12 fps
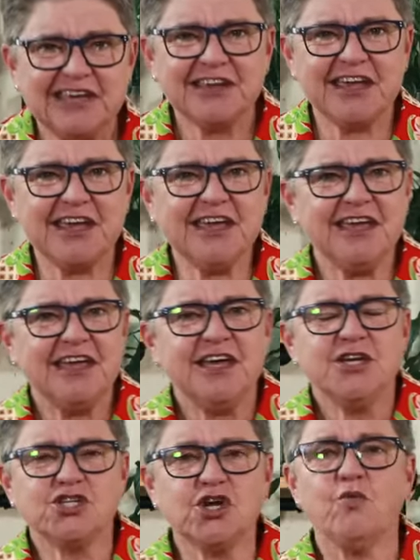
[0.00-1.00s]
okay.
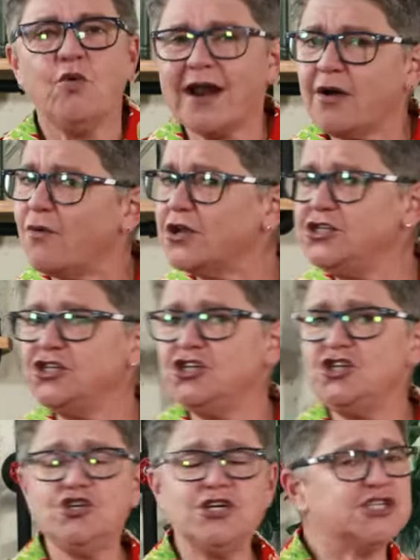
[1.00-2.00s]
So what I want you to
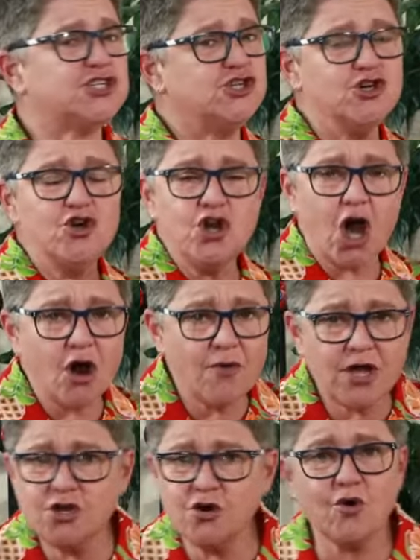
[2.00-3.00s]
do is to lower
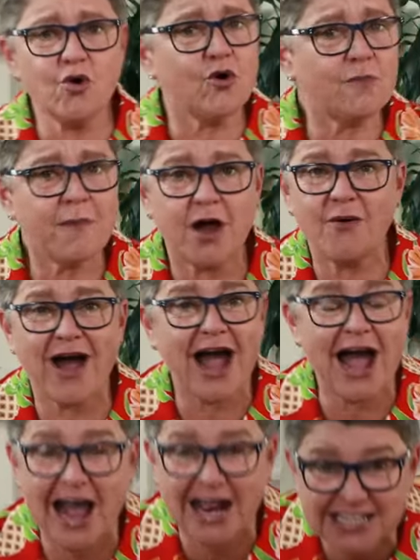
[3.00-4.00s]
your lawnmower
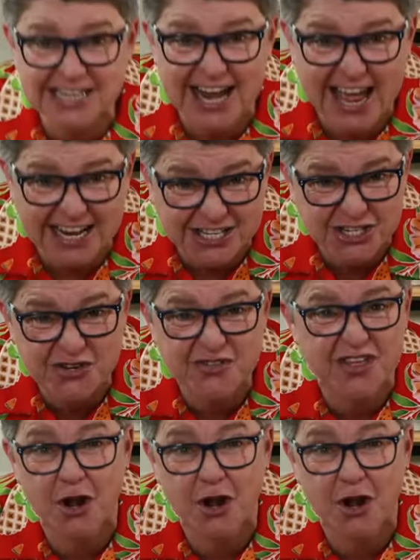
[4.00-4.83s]
height like to the